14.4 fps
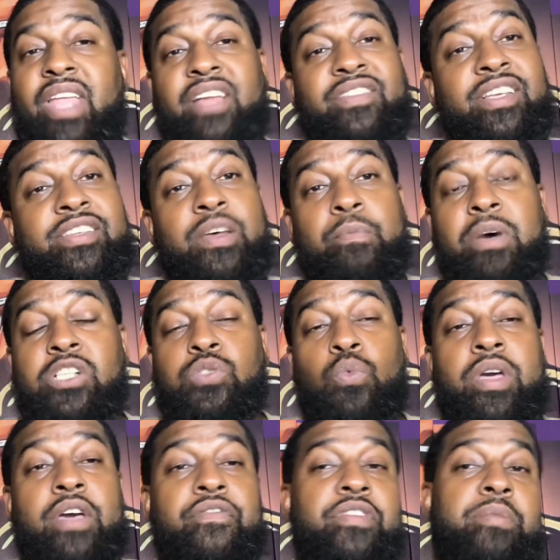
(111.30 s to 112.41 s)
this is a must
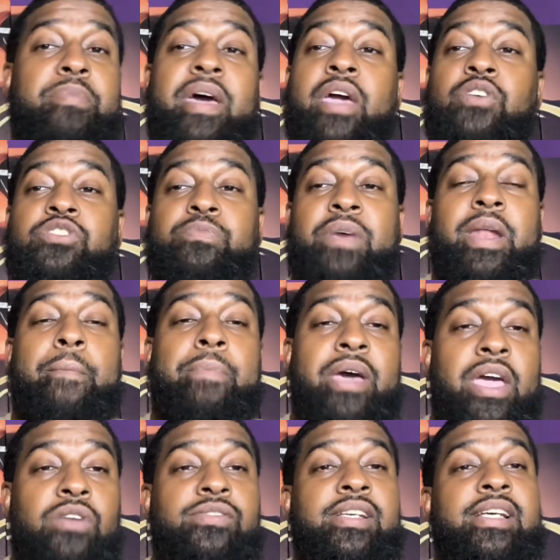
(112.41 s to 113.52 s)
win for the Bengals, man. The
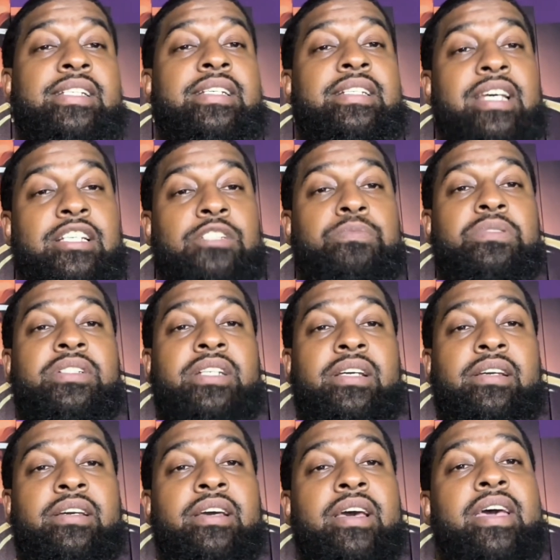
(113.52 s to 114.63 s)
Bengals is a desperate
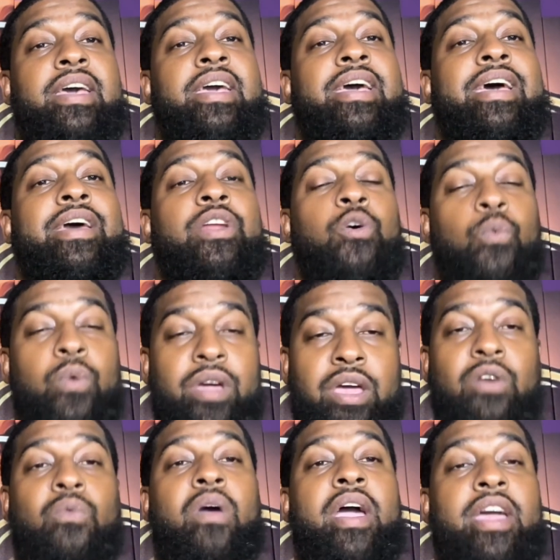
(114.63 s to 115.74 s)
team. And a win
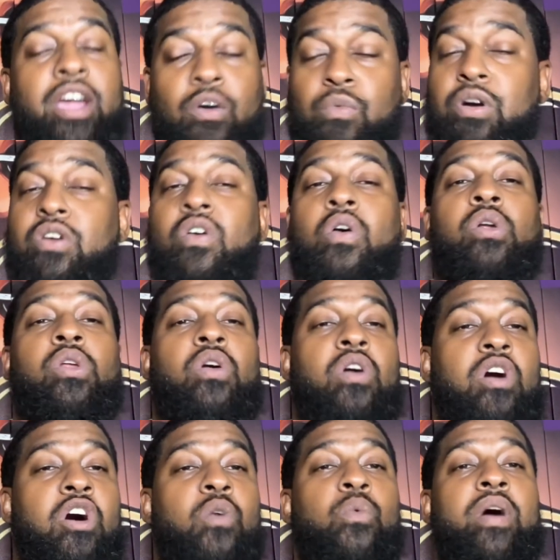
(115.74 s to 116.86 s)
right here will go a
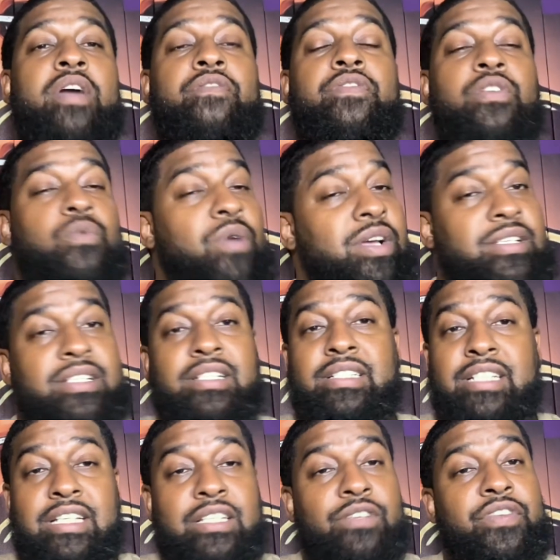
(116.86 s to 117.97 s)
long way for the rest of the
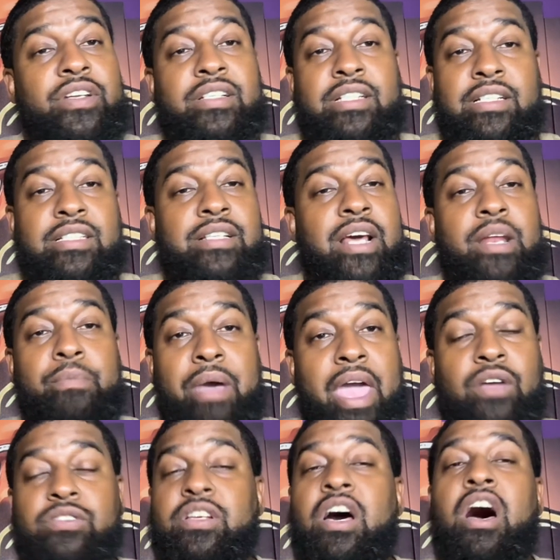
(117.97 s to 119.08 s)
season for the Cincinnati
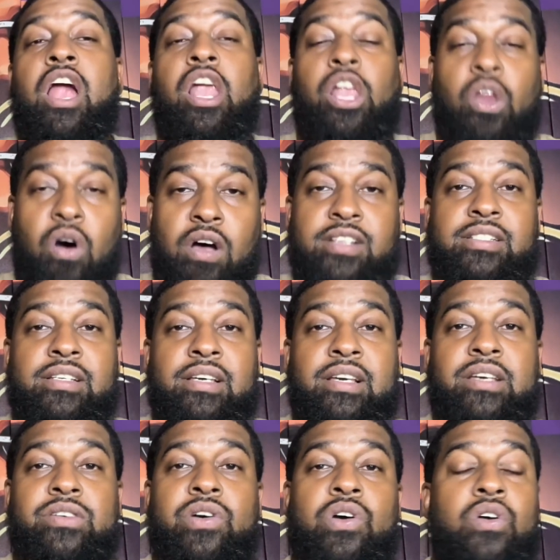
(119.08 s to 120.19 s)
Bengals. A loss
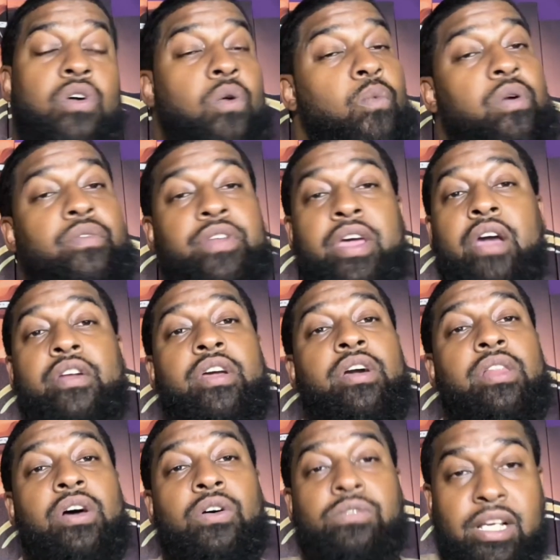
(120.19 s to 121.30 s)
will damn near
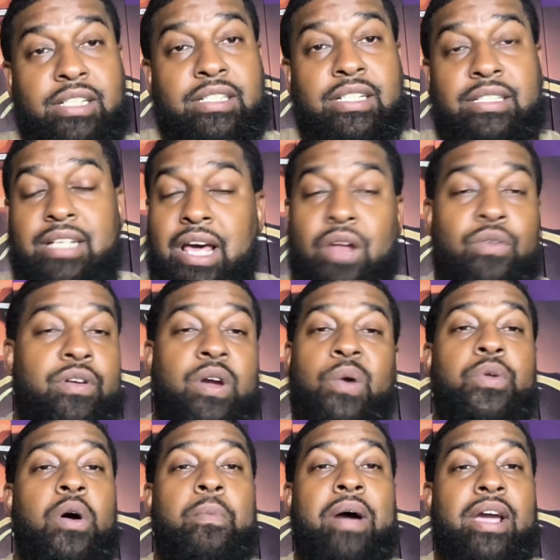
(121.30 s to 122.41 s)
close their season. I don't care what
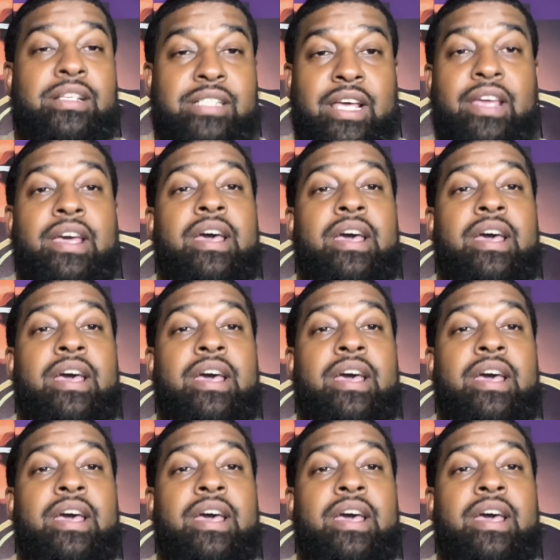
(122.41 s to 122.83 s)
nobody say.